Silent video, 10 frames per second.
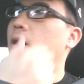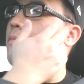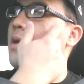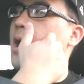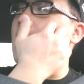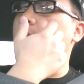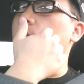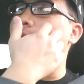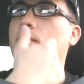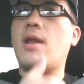Um, yeah,
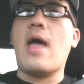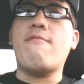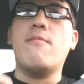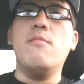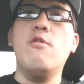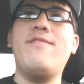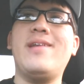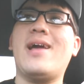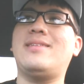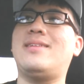so I'm gonna have a
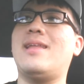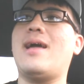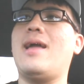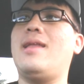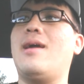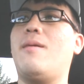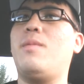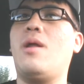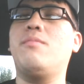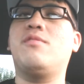movie night tonight. I
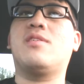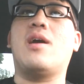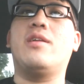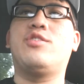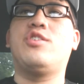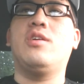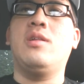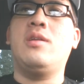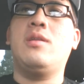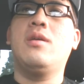mean, I'm just kind of
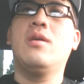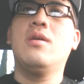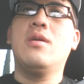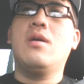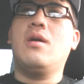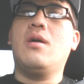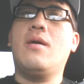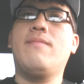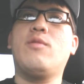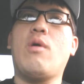chilling.
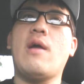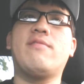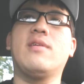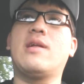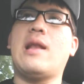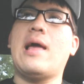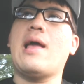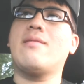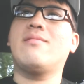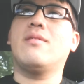Um, the wife's in
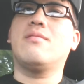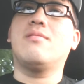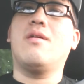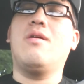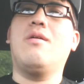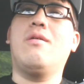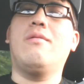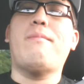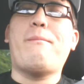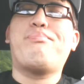class,
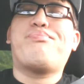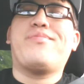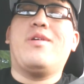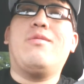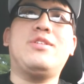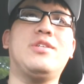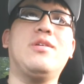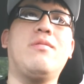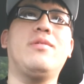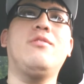so what you
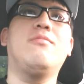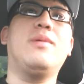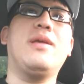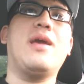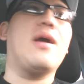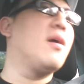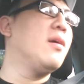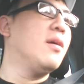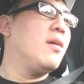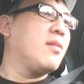gonna do? But yeah,
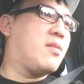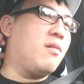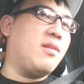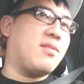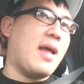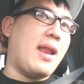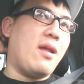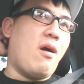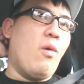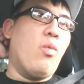still
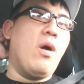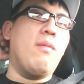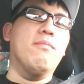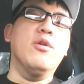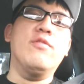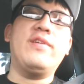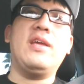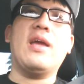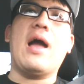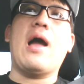deciding on what
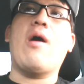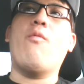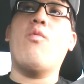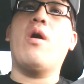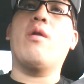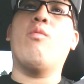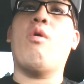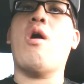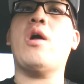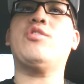movie I wanna
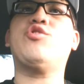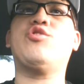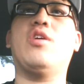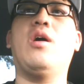watch.